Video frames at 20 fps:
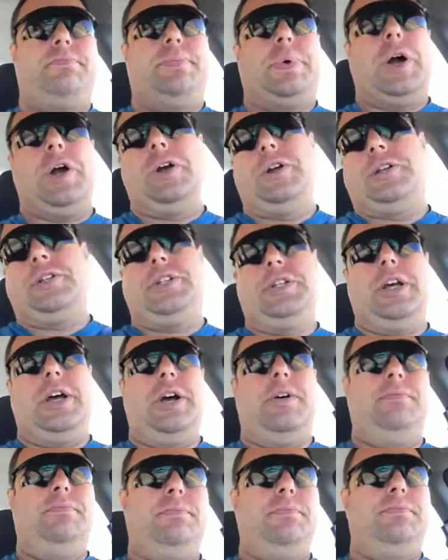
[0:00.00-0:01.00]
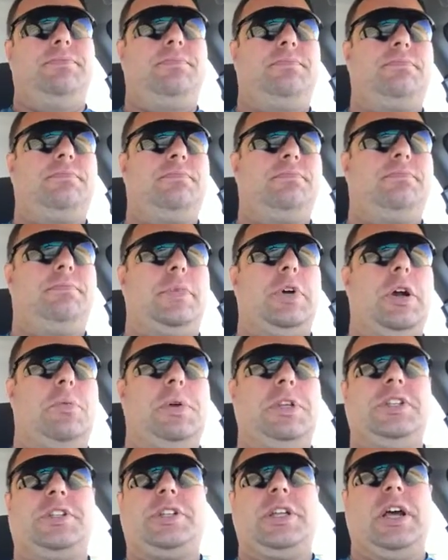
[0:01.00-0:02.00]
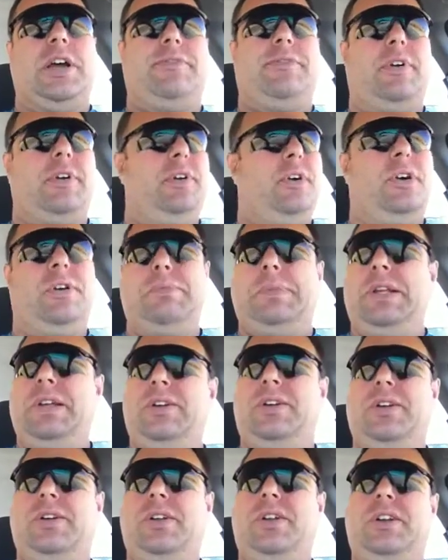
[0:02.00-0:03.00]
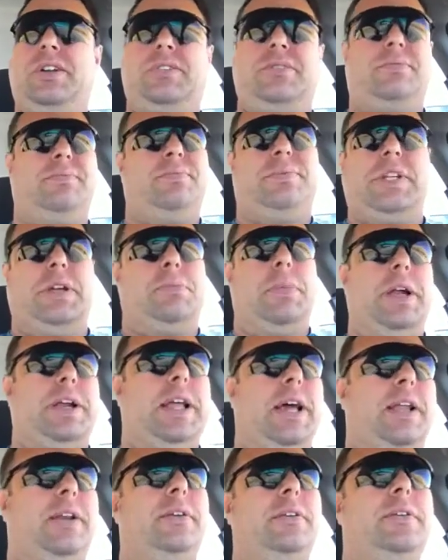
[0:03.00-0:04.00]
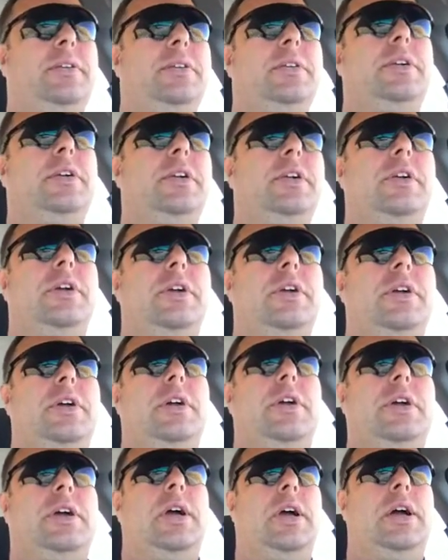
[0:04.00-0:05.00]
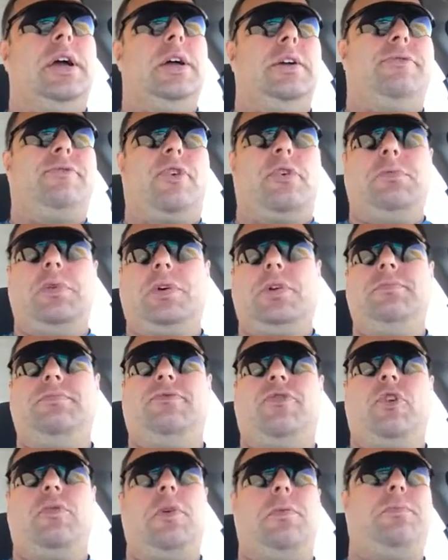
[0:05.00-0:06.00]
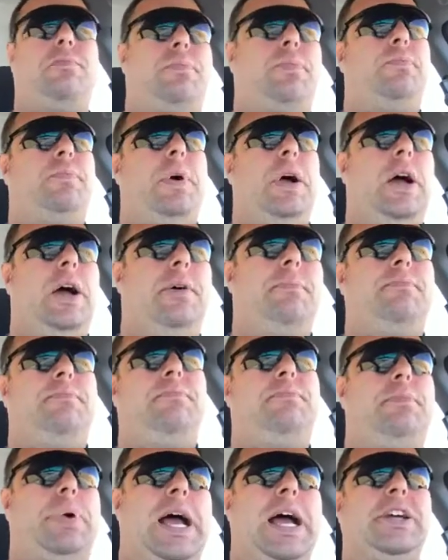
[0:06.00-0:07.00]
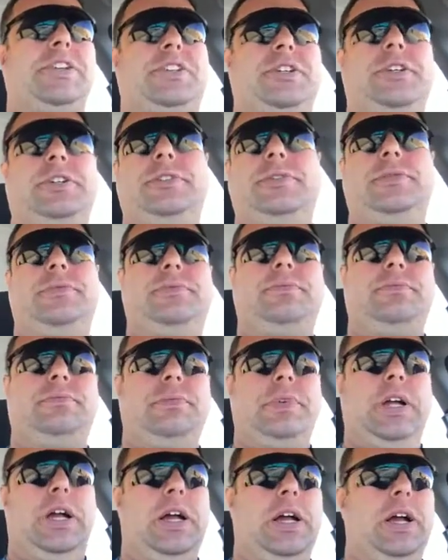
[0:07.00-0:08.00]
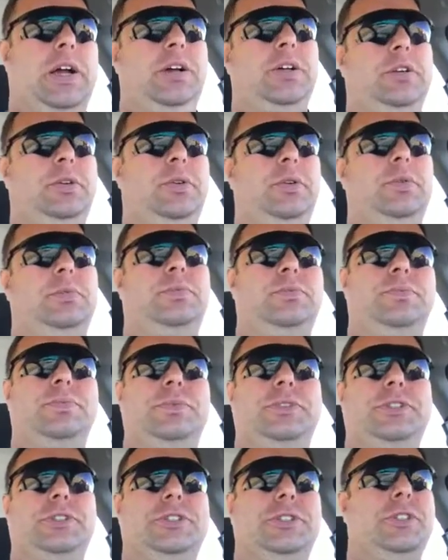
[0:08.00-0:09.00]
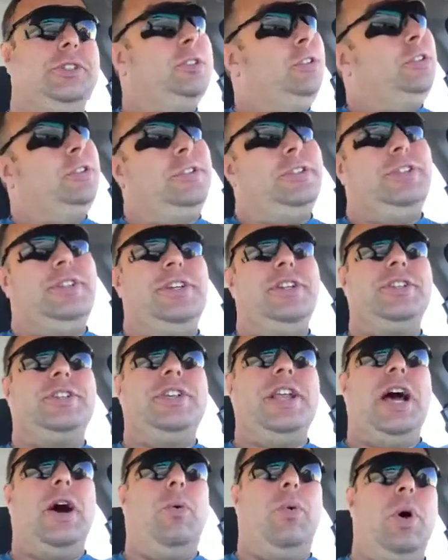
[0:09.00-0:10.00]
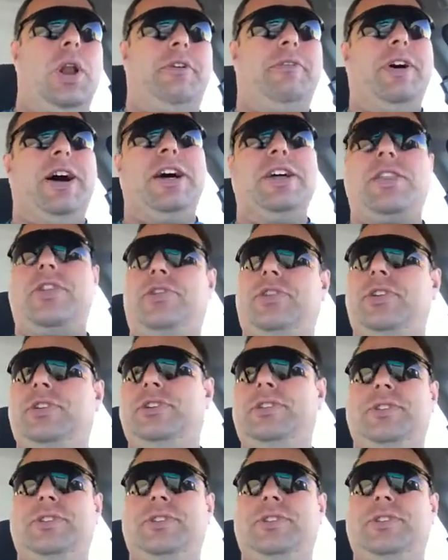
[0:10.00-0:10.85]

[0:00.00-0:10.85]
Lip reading: Bart Ehrman stuff, Ehrlich, something like that. Former pastor who is now one of us.